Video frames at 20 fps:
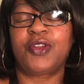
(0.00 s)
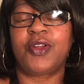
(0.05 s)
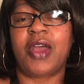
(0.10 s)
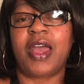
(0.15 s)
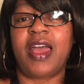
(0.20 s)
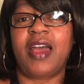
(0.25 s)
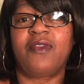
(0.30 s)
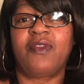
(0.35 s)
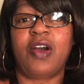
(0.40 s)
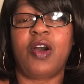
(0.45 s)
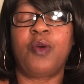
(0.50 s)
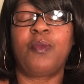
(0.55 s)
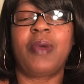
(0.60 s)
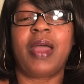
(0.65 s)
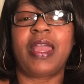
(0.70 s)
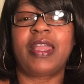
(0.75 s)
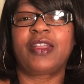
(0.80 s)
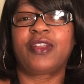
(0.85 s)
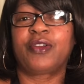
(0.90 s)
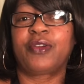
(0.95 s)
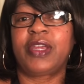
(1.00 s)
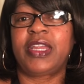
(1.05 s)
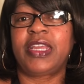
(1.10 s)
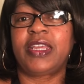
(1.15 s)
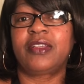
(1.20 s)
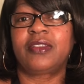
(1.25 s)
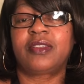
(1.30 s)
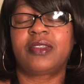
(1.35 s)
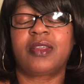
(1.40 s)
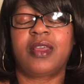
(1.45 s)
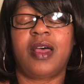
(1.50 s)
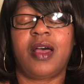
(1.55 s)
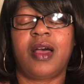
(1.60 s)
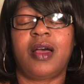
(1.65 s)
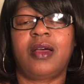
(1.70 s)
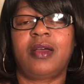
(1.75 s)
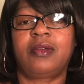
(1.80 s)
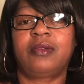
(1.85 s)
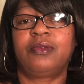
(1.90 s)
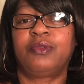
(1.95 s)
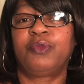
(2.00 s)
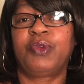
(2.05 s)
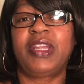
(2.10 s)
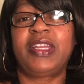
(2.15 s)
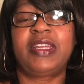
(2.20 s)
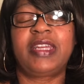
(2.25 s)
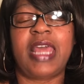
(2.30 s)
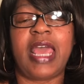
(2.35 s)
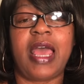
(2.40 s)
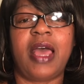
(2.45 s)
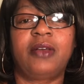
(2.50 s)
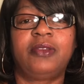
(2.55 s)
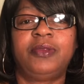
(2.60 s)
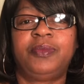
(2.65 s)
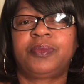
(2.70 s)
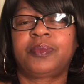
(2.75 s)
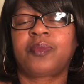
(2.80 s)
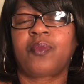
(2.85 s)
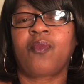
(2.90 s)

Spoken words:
you know, I have all my ingredients written down.